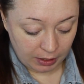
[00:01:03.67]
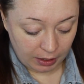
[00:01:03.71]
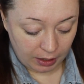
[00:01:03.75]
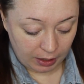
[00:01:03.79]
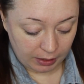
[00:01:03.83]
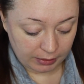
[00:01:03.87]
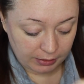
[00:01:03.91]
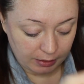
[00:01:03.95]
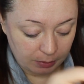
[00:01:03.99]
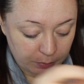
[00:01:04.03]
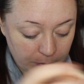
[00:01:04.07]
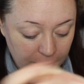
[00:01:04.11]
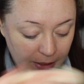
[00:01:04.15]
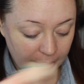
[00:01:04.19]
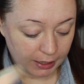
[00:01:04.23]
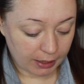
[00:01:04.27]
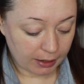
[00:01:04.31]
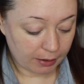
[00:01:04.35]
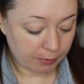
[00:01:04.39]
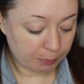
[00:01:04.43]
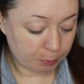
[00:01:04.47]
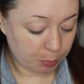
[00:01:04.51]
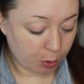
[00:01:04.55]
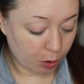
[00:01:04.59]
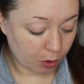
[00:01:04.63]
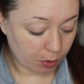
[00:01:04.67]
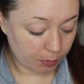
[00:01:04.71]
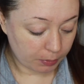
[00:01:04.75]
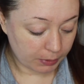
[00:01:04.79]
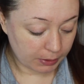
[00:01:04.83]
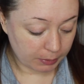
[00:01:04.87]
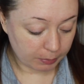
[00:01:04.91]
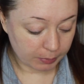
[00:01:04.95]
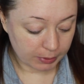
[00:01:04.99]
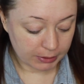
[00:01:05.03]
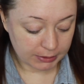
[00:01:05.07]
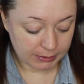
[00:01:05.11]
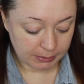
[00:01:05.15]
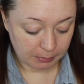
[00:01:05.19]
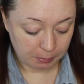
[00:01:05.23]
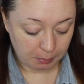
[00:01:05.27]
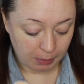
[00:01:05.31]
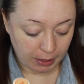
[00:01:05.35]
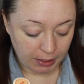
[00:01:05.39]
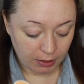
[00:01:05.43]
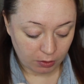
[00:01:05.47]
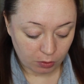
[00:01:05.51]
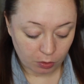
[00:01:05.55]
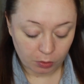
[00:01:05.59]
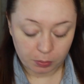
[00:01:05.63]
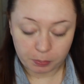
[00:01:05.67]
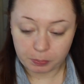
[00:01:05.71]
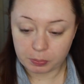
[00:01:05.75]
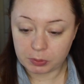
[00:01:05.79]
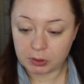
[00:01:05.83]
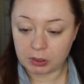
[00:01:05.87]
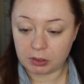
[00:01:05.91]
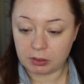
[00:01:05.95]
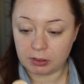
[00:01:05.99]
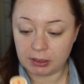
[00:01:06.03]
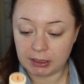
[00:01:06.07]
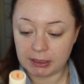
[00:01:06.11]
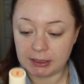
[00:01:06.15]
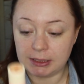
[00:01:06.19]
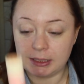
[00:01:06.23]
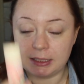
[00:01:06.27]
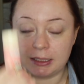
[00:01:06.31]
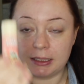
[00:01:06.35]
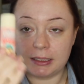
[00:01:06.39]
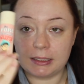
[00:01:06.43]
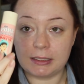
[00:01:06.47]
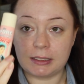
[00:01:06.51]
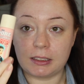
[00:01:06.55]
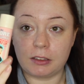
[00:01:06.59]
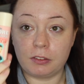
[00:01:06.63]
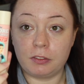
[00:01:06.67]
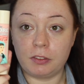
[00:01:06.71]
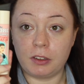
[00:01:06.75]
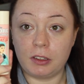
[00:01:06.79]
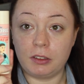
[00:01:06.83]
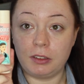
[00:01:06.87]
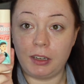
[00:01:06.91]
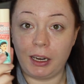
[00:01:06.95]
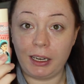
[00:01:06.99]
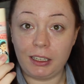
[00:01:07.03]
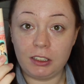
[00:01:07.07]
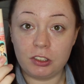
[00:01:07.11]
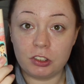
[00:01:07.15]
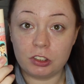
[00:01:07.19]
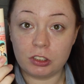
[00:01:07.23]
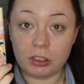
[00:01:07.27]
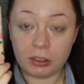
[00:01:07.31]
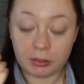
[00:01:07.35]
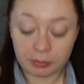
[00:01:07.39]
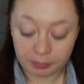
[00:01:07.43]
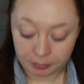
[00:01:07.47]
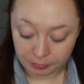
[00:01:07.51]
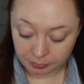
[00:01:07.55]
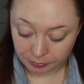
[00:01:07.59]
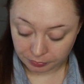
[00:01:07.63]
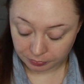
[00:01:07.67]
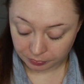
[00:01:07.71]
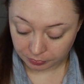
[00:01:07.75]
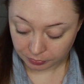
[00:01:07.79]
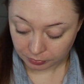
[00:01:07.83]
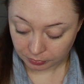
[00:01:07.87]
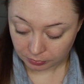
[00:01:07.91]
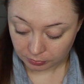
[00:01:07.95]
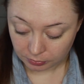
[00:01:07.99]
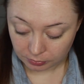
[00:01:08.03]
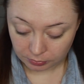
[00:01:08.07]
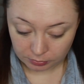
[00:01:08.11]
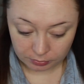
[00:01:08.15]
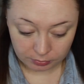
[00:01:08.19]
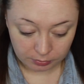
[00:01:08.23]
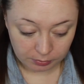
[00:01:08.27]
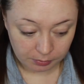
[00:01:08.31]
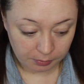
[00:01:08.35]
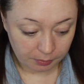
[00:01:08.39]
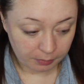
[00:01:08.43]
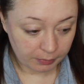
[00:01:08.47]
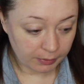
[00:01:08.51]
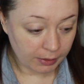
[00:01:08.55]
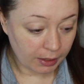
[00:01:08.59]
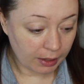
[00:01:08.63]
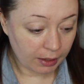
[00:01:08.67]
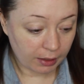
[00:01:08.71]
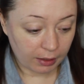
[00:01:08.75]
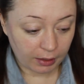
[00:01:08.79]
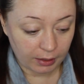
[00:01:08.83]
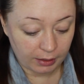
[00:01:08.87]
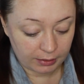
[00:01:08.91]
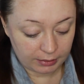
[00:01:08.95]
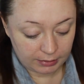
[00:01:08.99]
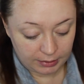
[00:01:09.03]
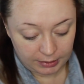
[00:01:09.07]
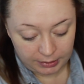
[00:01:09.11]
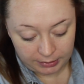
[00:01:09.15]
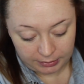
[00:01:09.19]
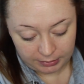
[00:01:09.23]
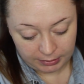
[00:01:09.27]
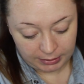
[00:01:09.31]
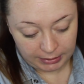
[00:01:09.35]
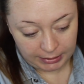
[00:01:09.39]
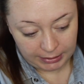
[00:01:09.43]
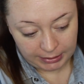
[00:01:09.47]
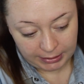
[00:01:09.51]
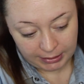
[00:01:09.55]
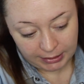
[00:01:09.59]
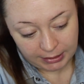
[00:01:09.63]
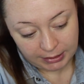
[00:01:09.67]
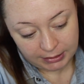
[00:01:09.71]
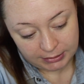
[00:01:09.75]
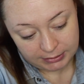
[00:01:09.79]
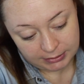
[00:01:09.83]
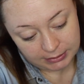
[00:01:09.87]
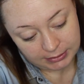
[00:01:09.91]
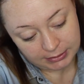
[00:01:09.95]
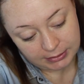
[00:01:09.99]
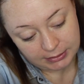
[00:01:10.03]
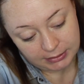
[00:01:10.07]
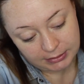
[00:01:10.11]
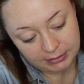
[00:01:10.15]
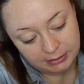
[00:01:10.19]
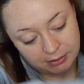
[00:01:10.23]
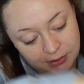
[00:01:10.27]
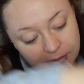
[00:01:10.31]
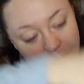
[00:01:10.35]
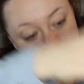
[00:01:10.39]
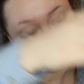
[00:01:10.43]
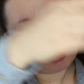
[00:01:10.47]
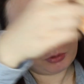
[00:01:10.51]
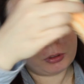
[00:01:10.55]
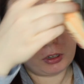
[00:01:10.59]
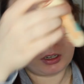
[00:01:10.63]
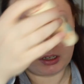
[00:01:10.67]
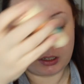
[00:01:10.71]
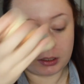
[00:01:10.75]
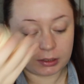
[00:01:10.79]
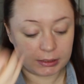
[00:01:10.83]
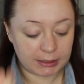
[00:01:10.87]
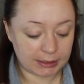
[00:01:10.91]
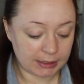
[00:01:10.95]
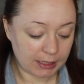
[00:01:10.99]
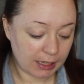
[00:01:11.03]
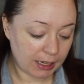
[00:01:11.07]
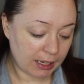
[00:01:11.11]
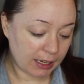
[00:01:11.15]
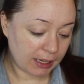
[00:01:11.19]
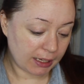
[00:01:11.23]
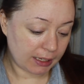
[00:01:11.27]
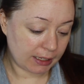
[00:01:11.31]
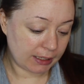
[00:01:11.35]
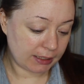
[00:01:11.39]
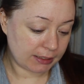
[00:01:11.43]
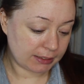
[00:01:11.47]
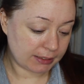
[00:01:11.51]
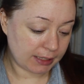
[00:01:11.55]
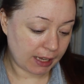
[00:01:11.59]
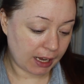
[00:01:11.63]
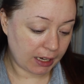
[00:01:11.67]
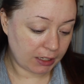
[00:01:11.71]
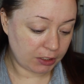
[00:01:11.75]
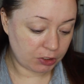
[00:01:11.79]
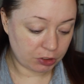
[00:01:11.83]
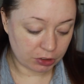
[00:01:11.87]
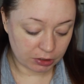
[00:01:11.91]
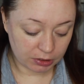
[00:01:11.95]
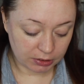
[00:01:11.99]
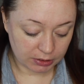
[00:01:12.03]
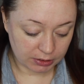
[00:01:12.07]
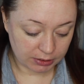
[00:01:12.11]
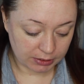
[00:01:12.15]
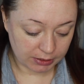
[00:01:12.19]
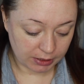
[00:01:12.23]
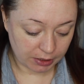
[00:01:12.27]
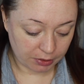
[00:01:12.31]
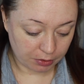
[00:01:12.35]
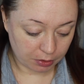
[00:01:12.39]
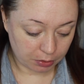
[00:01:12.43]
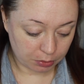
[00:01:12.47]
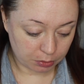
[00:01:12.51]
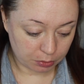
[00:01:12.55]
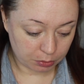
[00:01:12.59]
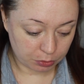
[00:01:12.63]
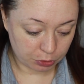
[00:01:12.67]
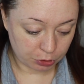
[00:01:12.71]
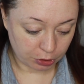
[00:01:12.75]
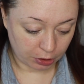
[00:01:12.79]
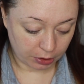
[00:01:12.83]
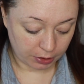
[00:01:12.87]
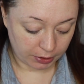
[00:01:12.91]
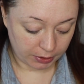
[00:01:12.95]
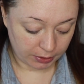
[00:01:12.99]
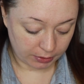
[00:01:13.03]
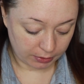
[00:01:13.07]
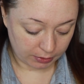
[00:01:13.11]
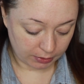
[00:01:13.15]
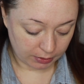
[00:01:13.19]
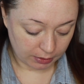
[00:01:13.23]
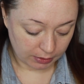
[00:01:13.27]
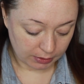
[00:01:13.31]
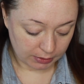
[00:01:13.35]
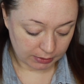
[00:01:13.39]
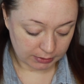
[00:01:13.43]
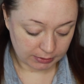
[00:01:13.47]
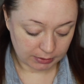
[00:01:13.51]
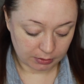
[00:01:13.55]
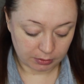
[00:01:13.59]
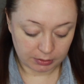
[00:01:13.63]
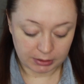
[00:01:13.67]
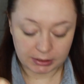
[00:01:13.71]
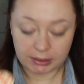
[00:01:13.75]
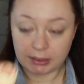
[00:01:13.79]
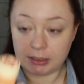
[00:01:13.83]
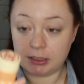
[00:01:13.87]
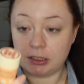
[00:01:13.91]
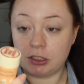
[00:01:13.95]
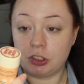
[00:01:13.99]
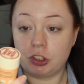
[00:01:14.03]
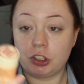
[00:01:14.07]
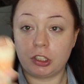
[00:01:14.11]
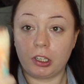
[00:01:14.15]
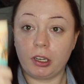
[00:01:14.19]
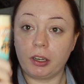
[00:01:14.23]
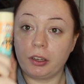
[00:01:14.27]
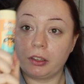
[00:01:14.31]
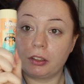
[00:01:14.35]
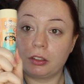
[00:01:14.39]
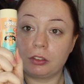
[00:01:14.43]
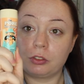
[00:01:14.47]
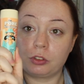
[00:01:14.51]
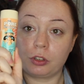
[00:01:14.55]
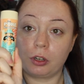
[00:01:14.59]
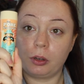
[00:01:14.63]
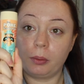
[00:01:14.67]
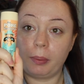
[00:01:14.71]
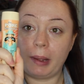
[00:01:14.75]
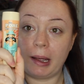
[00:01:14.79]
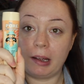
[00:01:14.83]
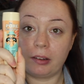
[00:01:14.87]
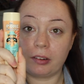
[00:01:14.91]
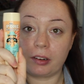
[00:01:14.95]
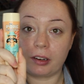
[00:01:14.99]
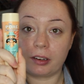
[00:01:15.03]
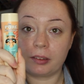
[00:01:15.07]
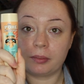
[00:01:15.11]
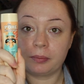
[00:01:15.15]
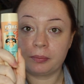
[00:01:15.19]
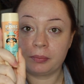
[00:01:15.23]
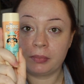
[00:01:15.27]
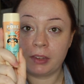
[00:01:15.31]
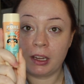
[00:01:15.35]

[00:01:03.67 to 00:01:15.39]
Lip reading: And then we have Pore Minimizing Makeup. So this is a foundation. And then the last product is the Agent Zero Shine. So this is a shine control powder.